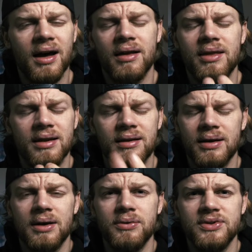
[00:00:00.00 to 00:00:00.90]
I think
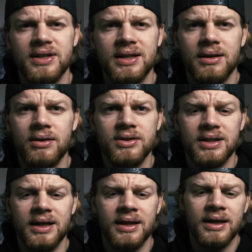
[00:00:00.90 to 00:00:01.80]
I would say it looks
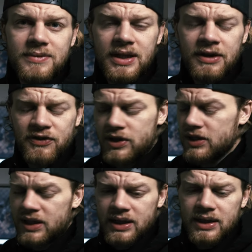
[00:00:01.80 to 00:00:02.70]
like if you're
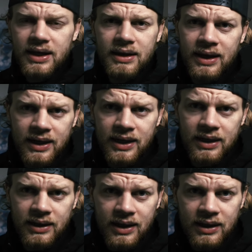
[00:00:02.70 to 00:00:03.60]
good at
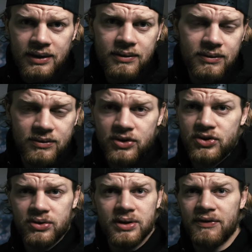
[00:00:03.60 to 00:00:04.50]
editing that you should